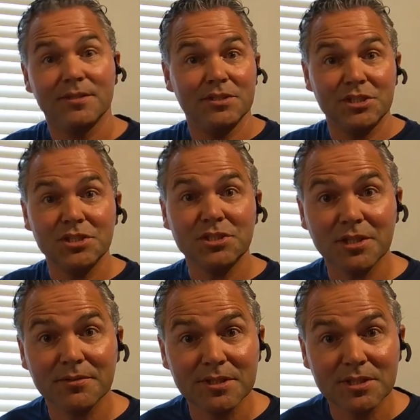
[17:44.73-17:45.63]
G
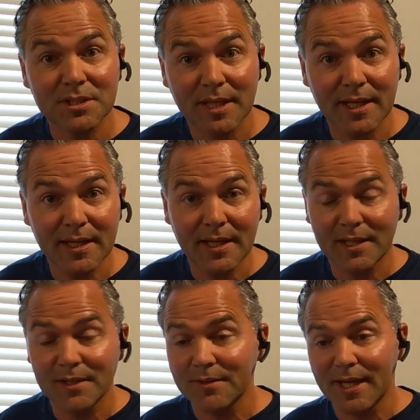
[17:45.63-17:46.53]
series and
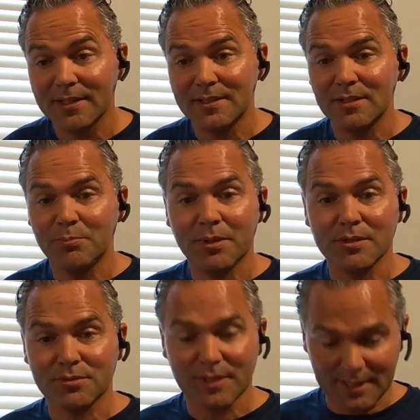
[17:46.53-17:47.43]
you had it in the
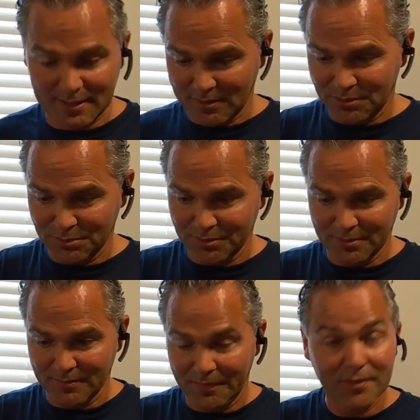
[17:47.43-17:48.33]
past connected to
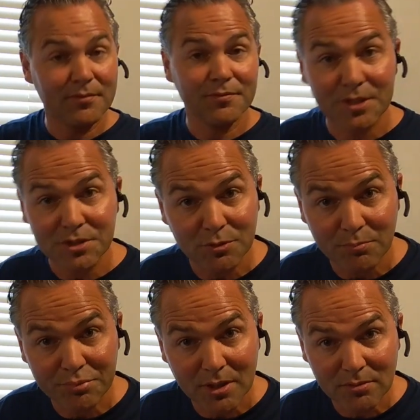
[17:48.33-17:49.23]
your Visual
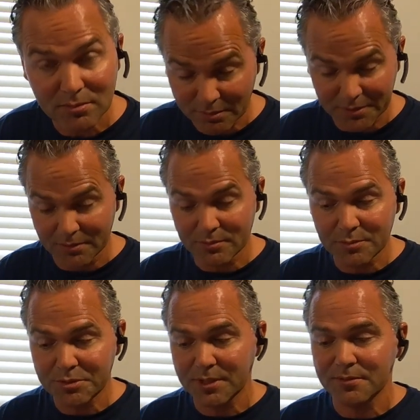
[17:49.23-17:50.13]
Pro or your
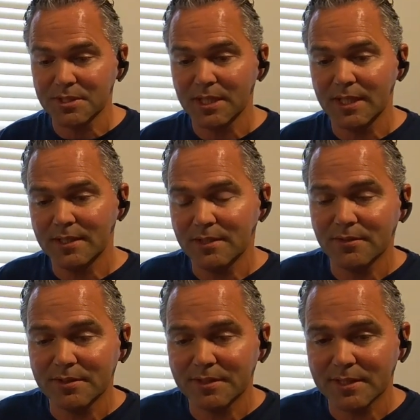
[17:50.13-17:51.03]
group series, the
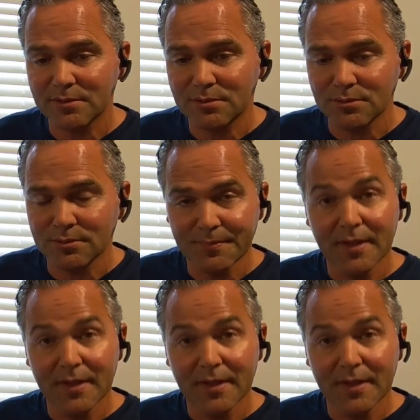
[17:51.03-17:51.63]
EagleEye Director 2,